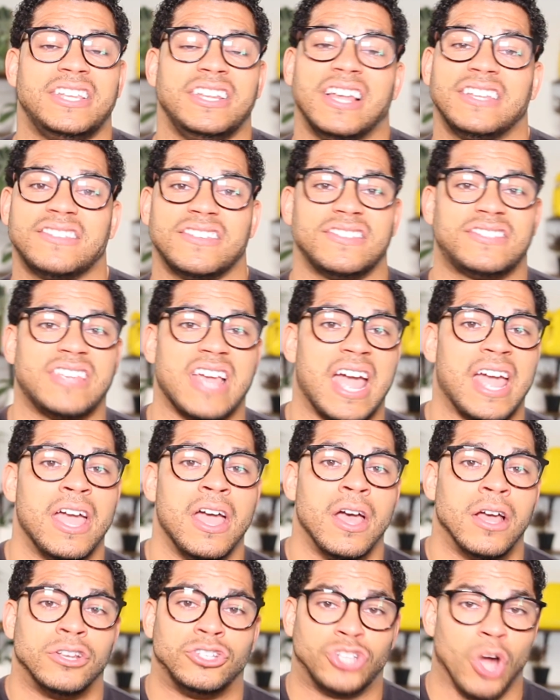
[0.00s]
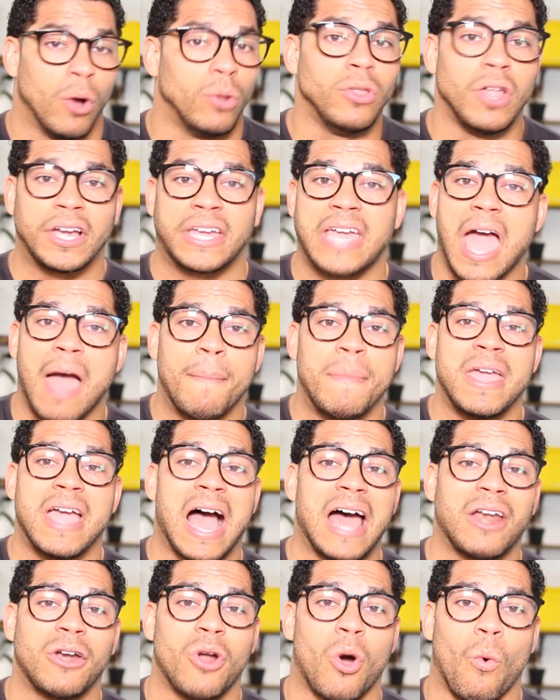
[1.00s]
He doesn't say, don't look at me,
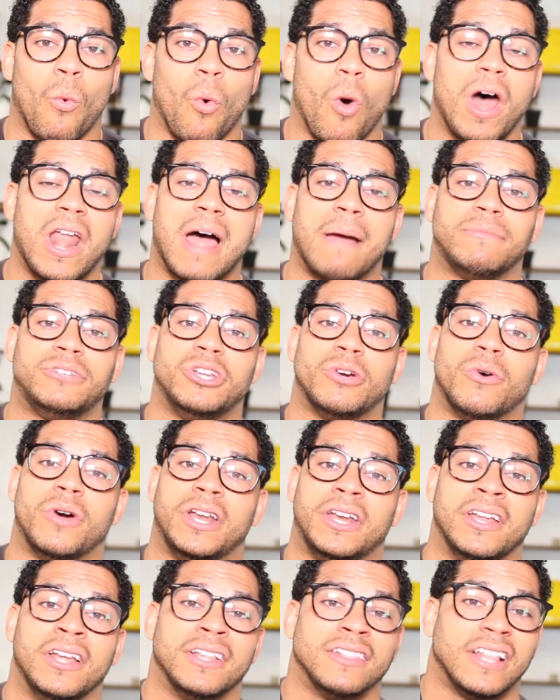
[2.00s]
I don't know what I'm doing.